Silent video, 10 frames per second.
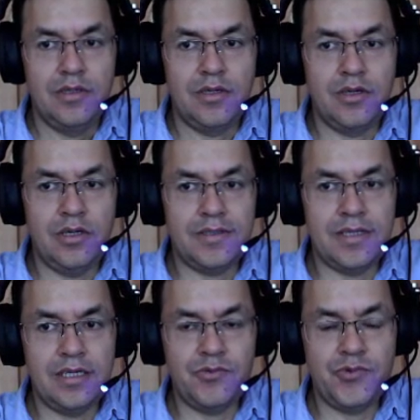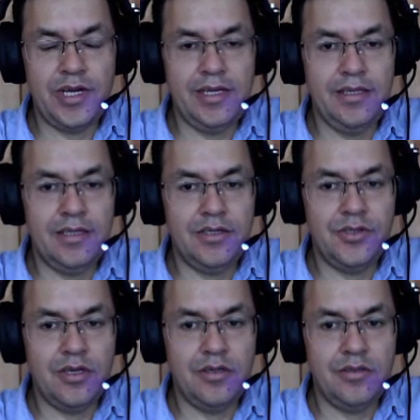Girls started writing their
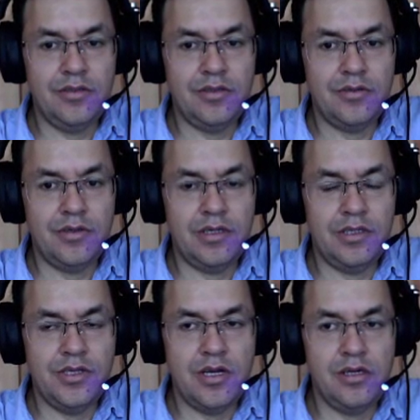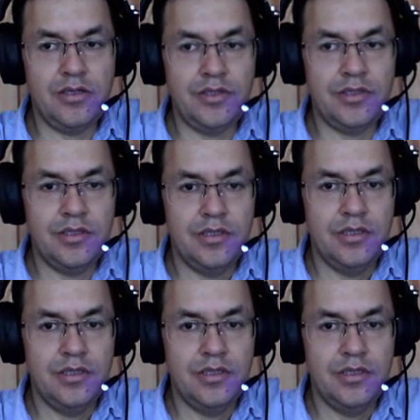songs or her songs,